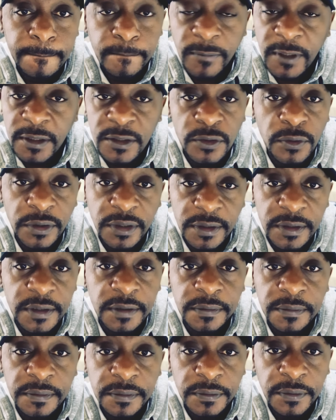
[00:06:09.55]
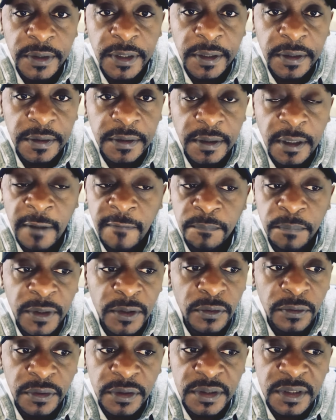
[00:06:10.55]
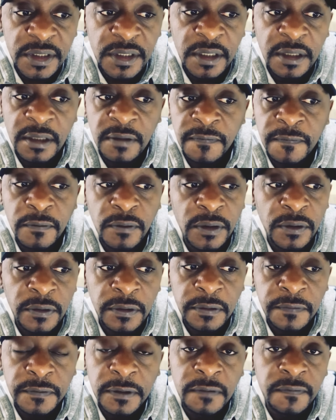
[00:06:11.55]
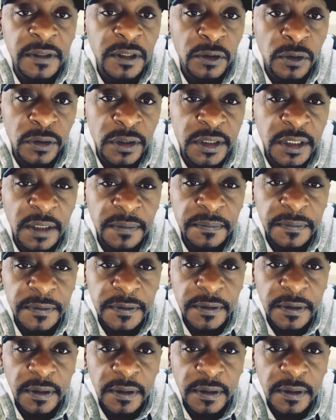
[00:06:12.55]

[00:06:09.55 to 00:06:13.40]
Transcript: It's not easy, okay? I've been on this journey for a very long time.